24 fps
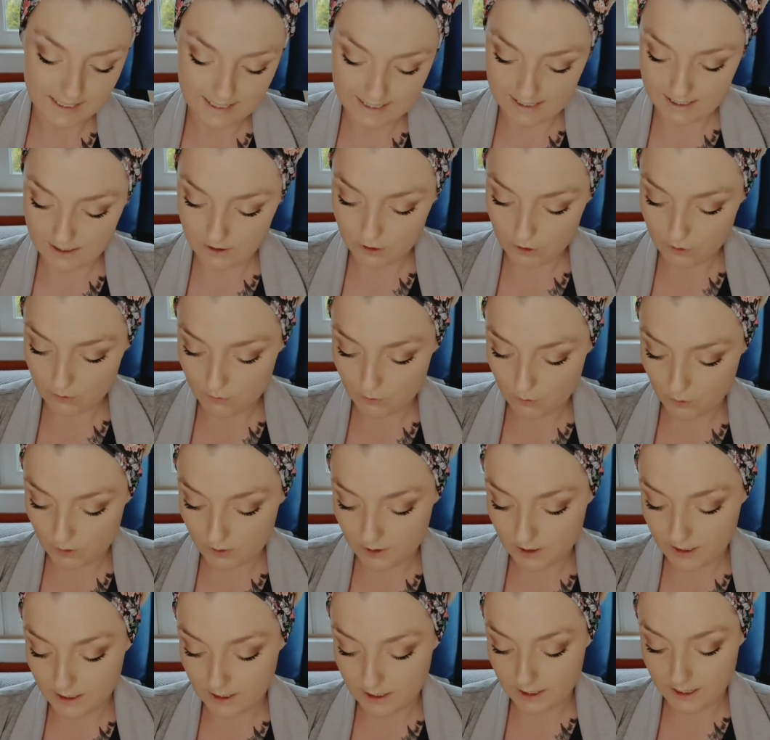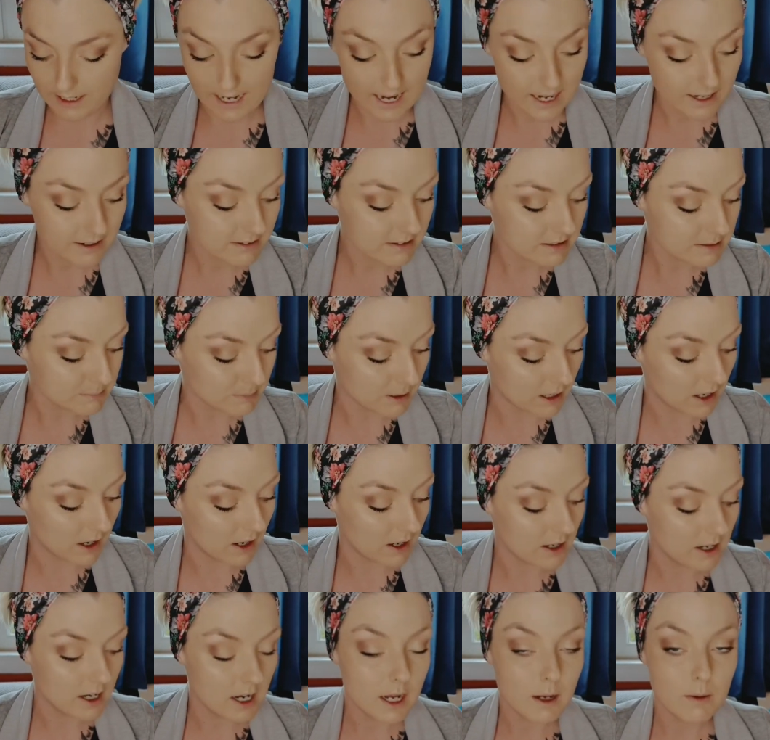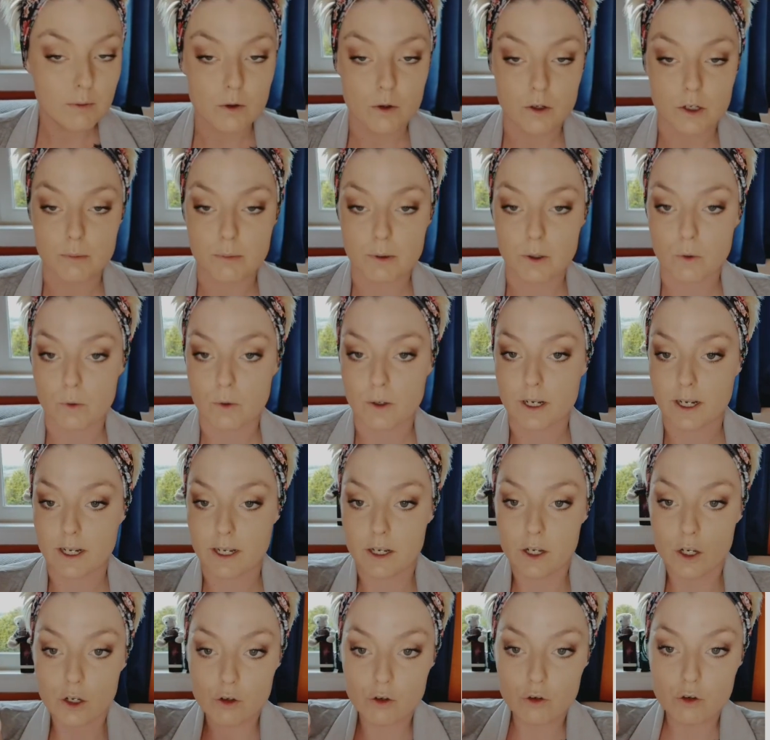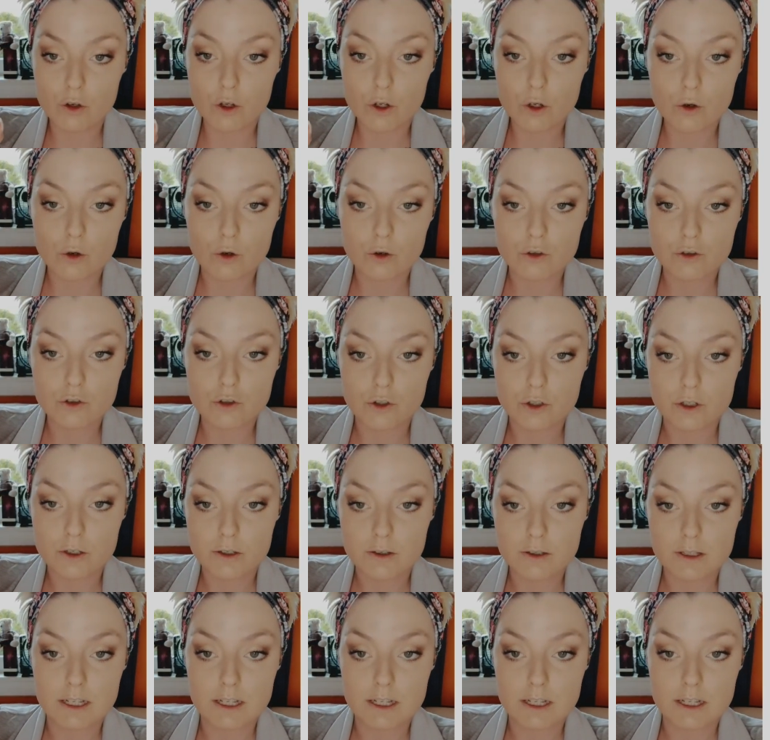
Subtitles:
And for the next part, I'm going to be going in to the contour,